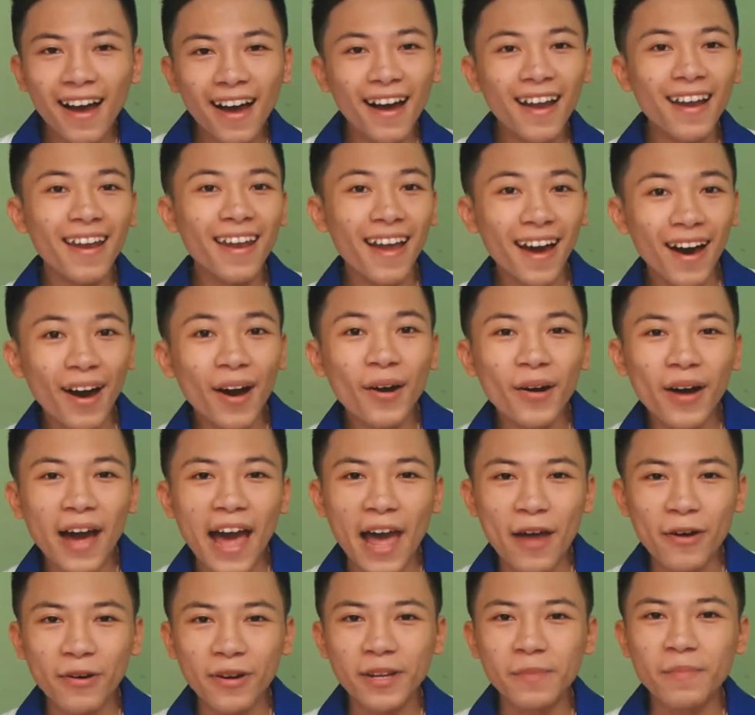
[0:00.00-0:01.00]
Hello
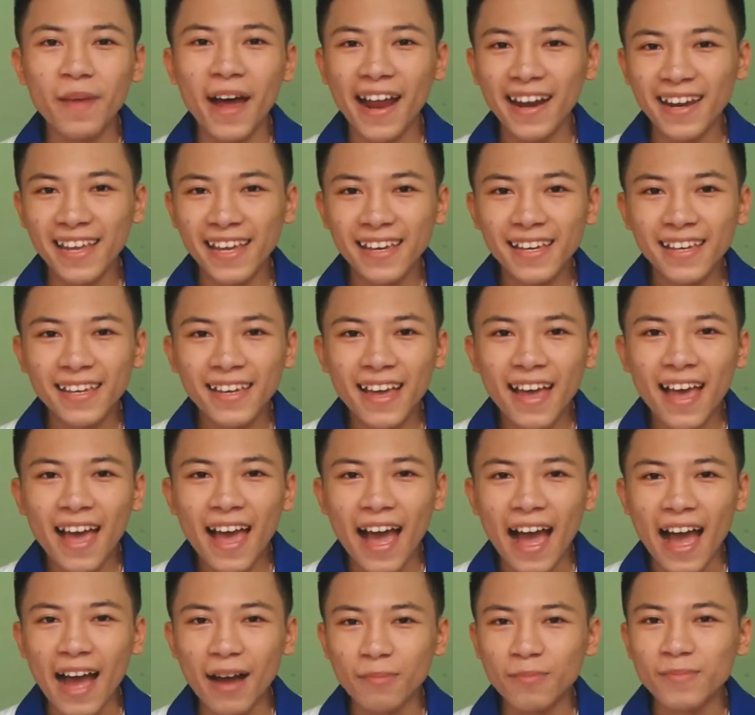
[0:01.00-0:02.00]
everybody,
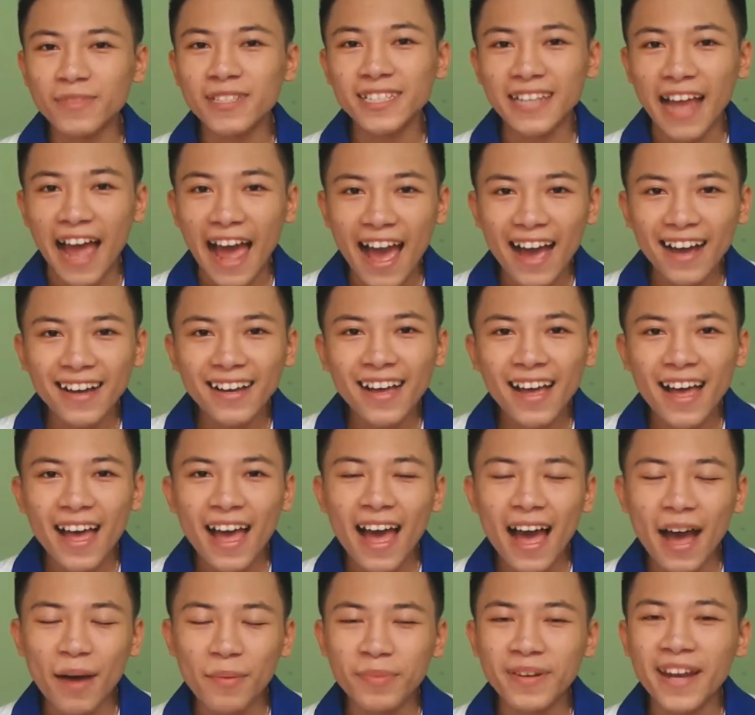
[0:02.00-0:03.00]
I'm Sang,
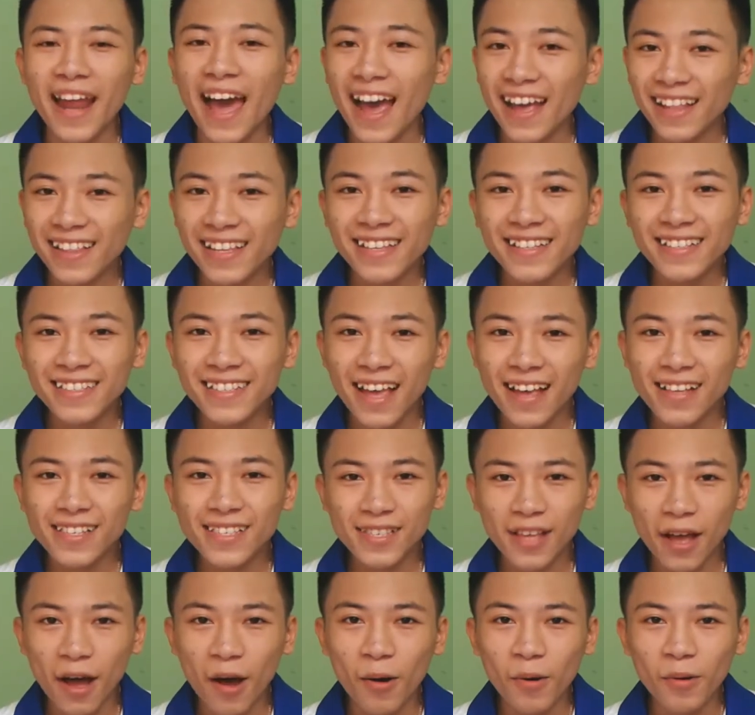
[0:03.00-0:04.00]
I'm 19
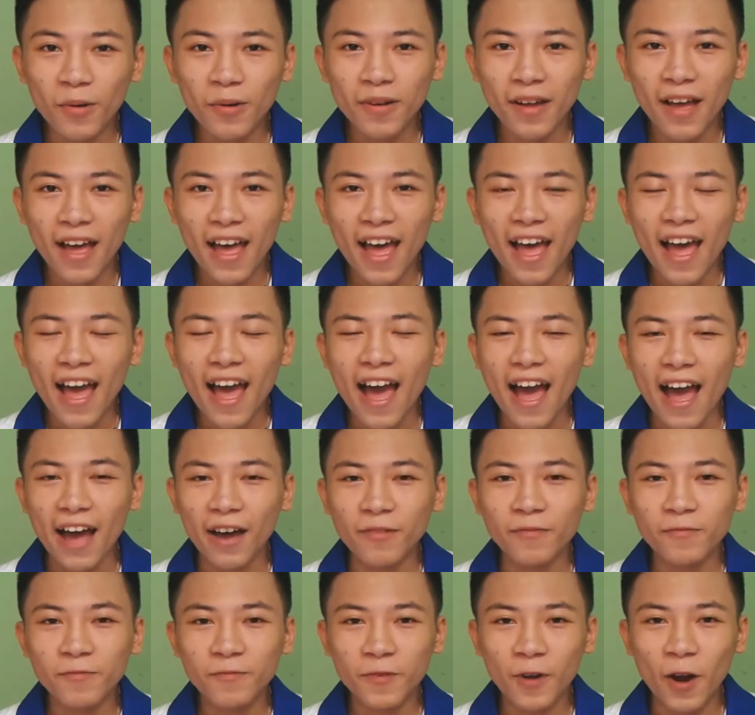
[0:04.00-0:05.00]
years old.
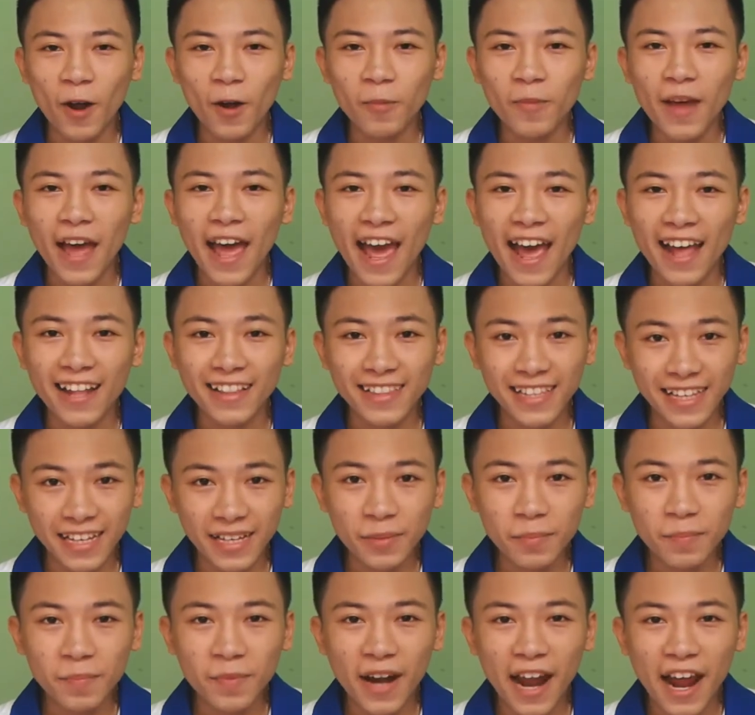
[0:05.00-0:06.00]
I'm from
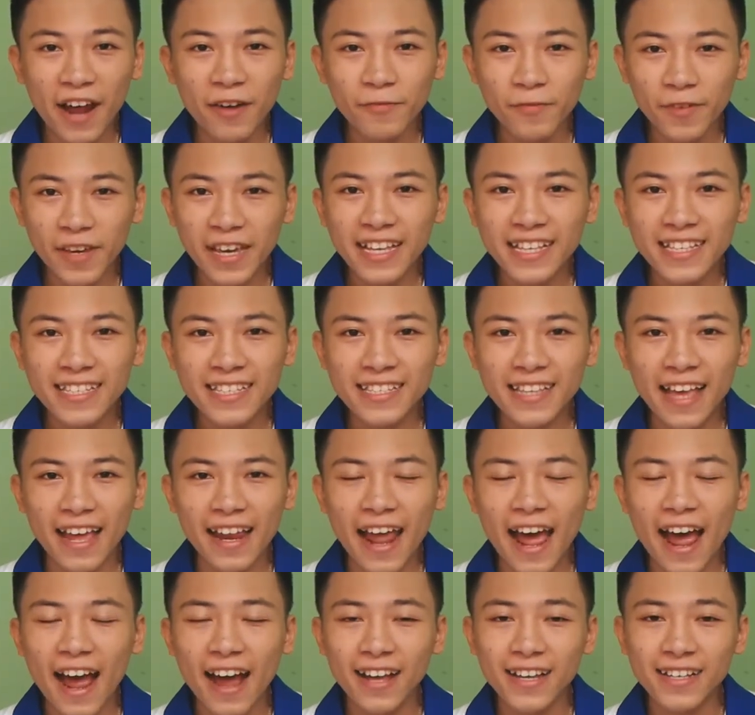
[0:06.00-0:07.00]
Hating province
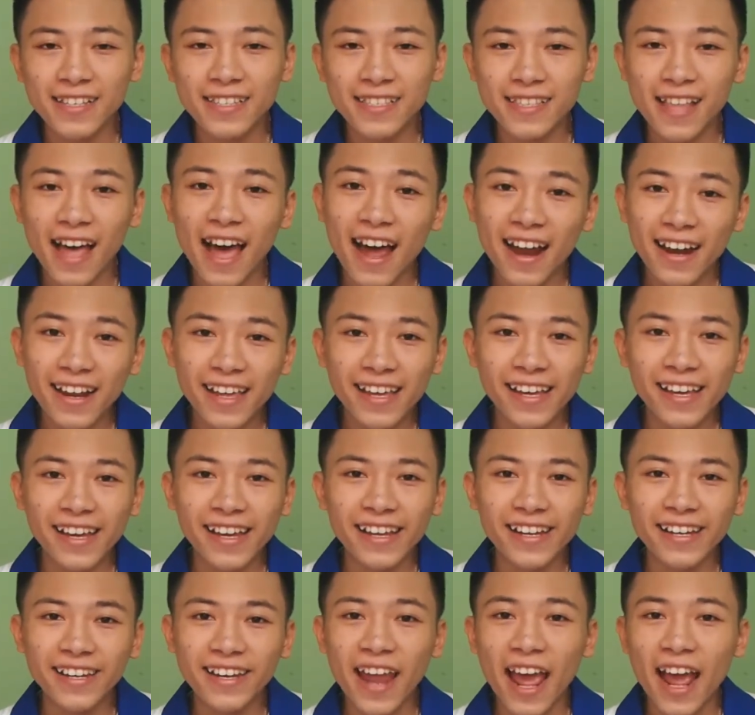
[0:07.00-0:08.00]
and I study
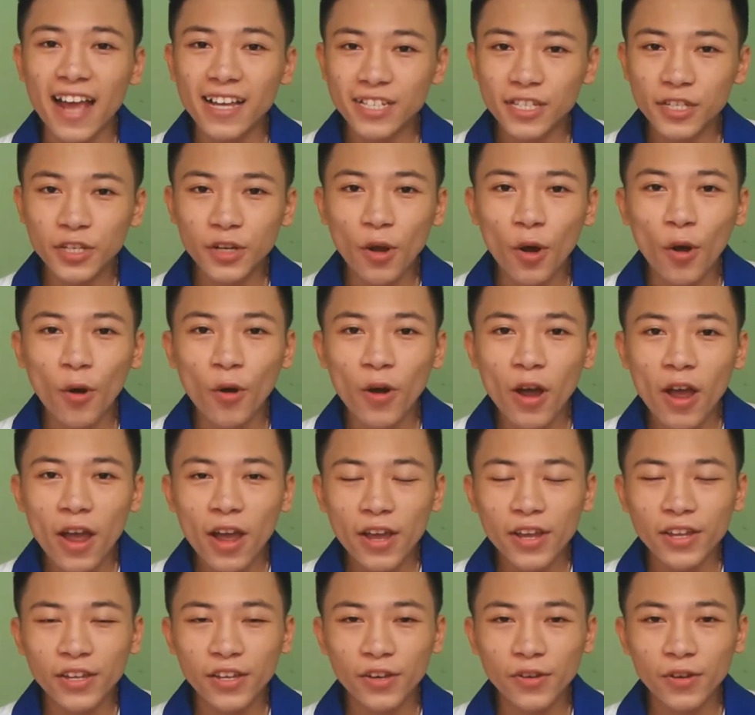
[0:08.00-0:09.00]
in National
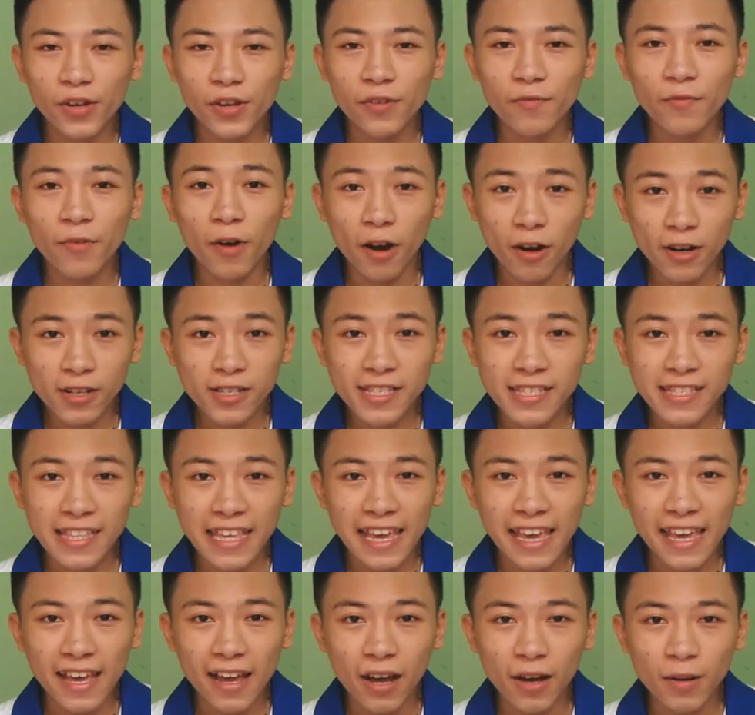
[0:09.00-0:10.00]

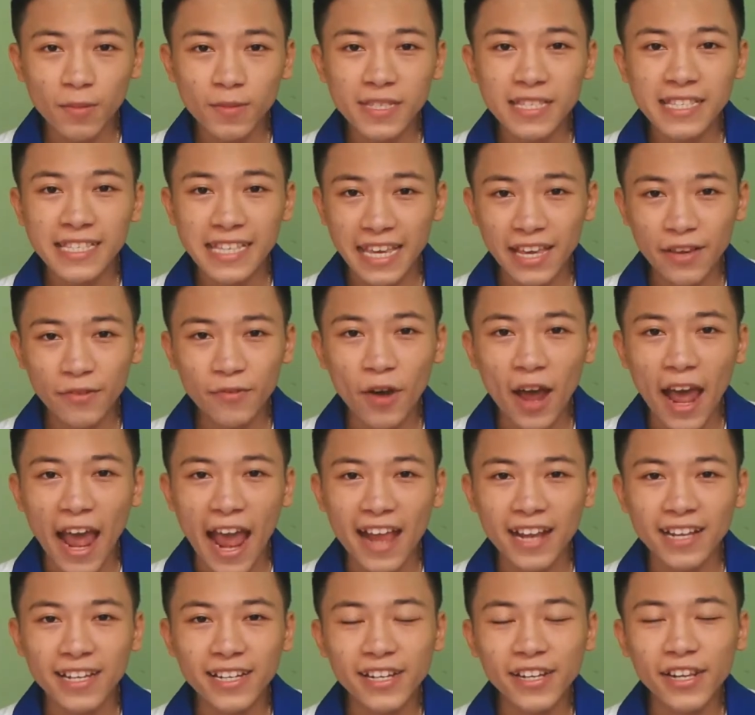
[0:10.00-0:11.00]
University of Civil
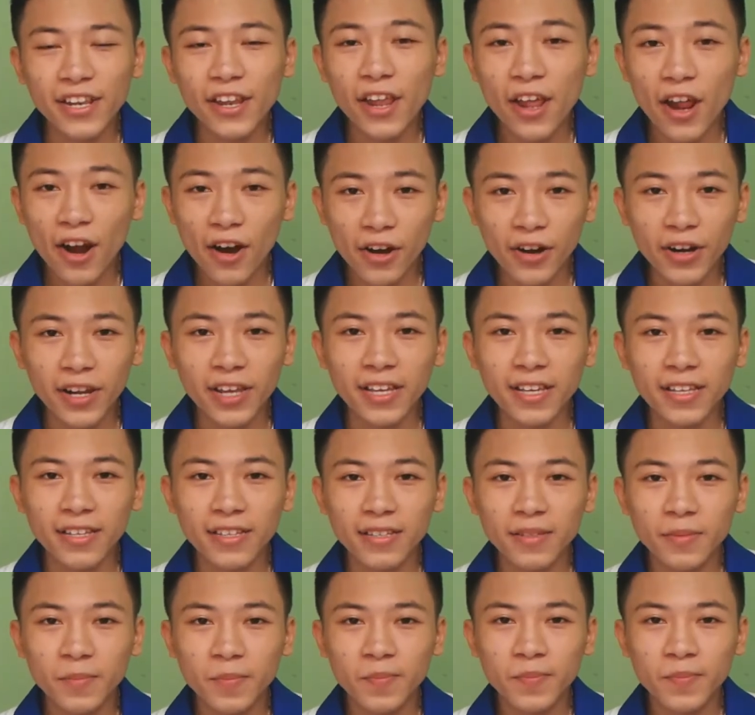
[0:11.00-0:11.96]
Engineering.